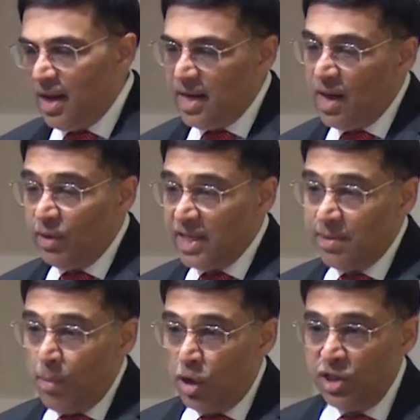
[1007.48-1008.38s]
there's
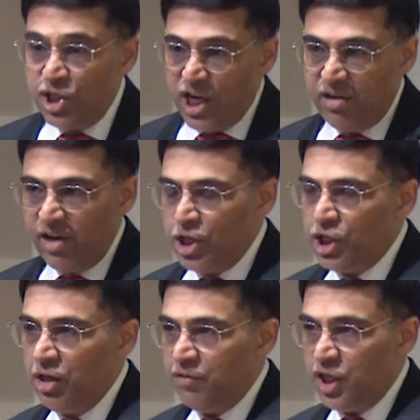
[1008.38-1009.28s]
a modern
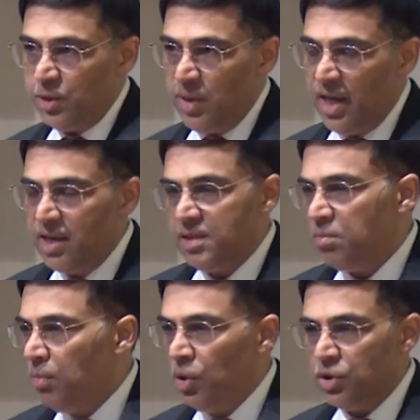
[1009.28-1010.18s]
generation of chess players,
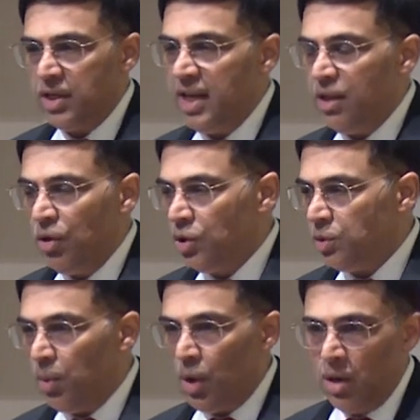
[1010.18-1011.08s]
mostly
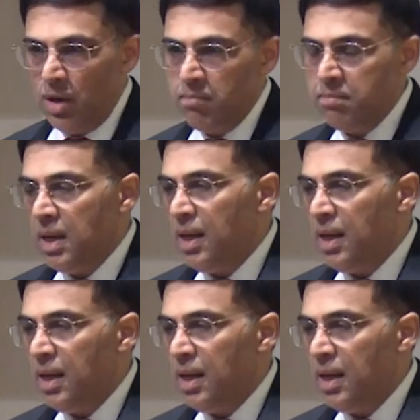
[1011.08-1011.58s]
those born,